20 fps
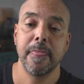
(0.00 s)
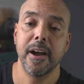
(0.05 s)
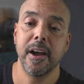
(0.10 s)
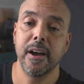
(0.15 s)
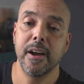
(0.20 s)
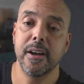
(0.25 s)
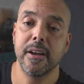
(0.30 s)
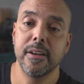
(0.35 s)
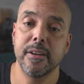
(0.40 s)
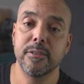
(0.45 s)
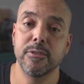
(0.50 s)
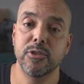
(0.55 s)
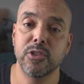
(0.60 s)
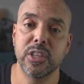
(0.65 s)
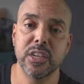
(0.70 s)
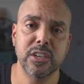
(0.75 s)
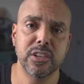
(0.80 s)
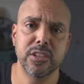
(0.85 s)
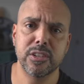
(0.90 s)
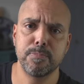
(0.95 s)
Uh,
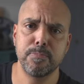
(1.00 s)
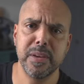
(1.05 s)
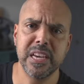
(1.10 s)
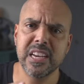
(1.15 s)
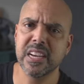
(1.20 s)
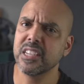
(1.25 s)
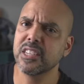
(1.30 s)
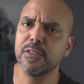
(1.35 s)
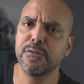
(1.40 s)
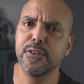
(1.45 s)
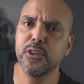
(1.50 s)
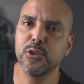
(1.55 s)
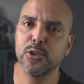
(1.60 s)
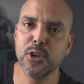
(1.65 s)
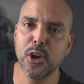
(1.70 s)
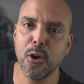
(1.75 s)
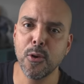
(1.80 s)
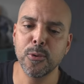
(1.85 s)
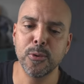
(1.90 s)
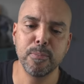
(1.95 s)
the, because if you
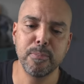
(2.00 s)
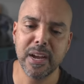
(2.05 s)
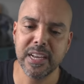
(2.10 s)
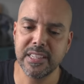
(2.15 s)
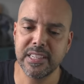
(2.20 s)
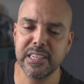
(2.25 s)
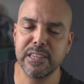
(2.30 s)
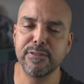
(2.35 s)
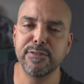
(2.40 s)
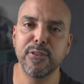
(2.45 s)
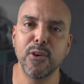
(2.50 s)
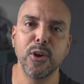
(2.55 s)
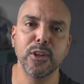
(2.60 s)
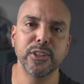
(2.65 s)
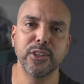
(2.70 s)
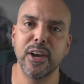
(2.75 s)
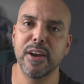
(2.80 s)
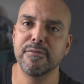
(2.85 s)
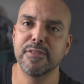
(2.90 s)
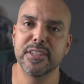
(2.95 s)
don't, by
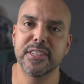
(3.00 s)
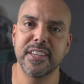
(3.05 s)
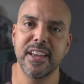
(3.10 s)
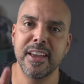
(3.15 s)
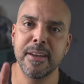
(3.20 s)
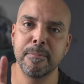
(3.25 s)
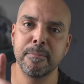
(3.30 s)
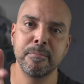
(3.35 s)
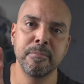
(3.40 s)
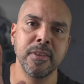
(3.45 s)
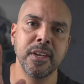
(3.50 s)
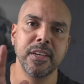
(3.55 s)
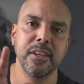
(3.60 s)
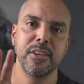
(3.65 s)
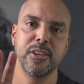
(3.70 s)
default, you have the same,